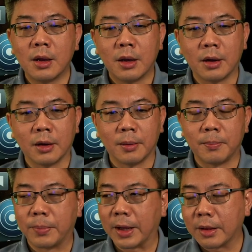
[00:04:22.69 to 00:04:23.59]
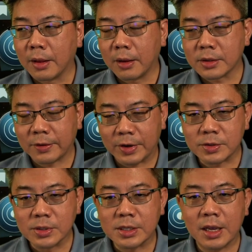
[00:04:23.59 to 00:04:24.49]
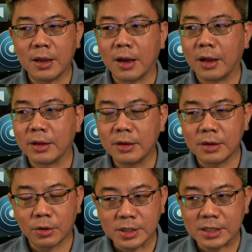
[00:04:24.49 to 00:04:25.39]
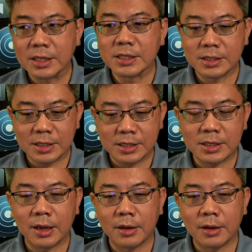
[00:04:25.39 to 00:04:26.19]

But suffice to say, I think the consensus is that